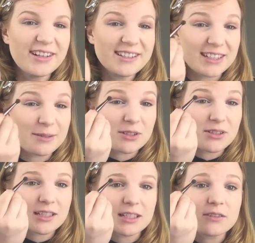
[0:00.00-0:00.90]
It's like I'm so
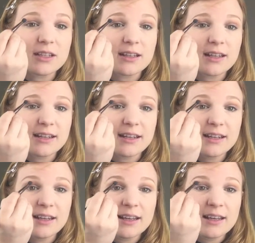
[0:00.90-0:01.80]
scared of looking like
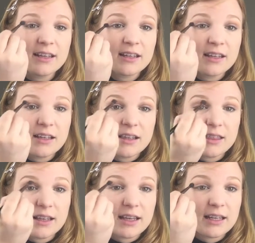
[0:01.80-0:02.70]

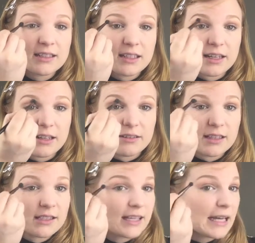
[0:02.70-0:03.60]
that I get
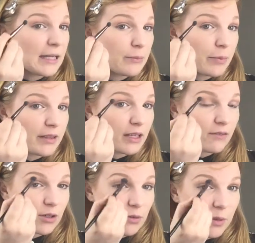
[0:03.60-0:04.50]
really scared, but then
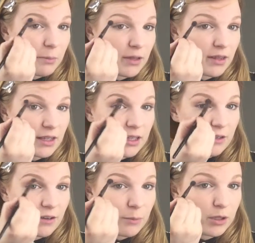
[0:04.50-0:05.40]
I've got to remember that
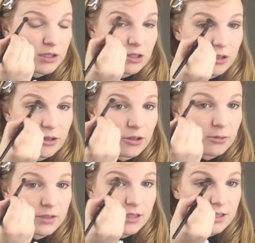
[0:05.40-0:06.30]
if I put it too low, no
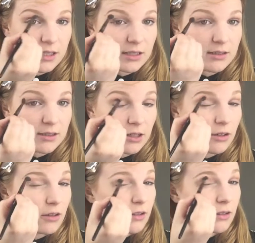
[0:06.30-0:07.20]
one's going to see it. So
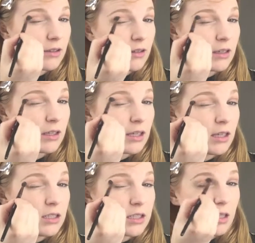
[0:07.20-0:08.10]

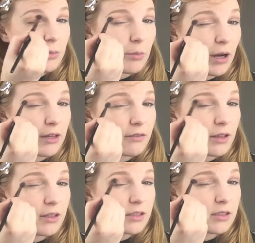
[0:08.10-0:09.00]
just got to be brave, you
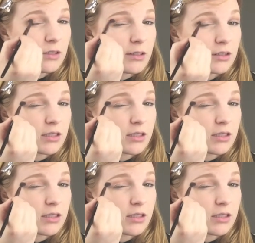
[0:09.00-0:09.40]
know, just do it.